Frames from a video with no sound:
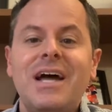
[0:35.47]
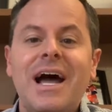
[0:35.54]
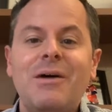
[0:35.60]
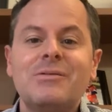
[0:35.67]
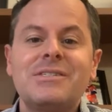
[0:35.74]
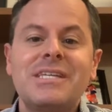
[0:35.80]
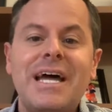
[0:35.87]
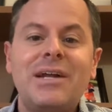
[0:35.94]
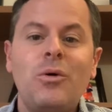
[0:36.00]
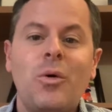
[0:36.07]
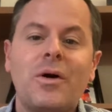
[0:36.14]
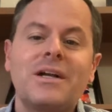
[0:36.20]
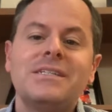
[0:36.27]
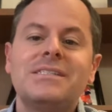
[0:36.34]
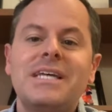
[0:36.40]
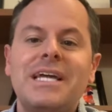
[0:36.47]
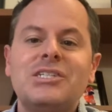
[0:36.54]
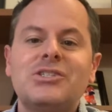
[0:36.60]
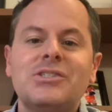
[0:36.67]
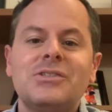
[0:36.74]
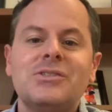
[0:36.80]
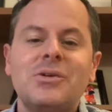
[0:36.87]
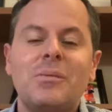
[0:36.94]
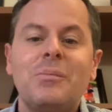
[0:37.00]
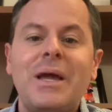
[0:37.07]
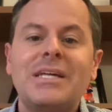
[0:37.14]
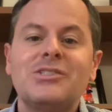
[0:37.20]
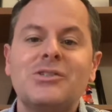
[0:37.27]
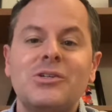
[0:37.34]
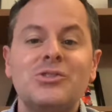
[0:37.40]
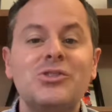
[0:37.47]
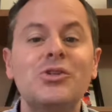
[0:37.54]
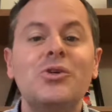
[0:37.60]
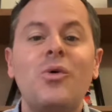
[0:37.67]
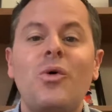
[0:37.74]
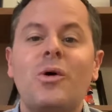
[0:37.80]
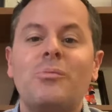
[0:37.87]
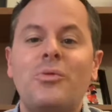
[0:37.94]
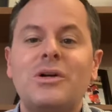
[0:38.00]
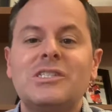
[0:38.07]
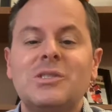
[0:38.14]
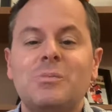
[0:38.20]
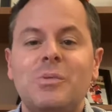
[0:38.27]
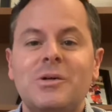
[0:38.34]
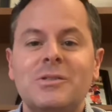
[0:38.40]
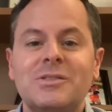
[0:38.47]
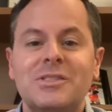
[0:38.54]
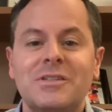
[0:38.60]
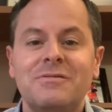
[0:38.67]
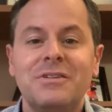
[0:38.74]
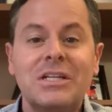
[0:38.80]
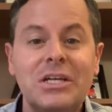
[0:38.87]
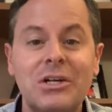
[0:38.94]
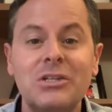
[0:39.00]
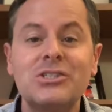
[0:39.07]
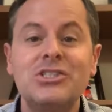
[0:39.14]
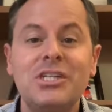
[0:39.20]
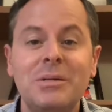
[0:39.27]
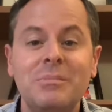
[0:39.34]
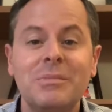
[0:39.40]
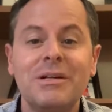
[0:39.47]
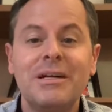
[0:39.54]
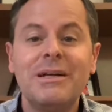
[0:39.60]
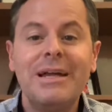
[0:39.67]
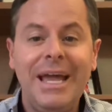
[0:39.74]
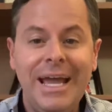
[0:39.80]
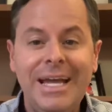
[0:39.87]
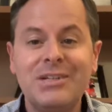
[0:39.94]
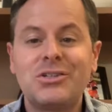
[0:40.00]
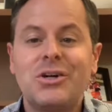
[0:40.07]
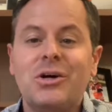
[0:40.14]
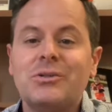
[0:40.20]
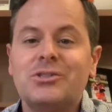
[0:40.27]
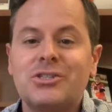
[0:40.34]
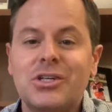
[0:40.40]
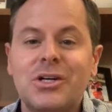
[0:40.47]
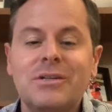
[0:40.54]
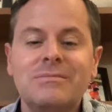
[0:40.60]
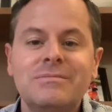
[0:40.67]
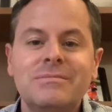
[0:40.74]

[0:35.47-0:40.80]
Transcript: outside organizations are based on two core principles of leadership and culture.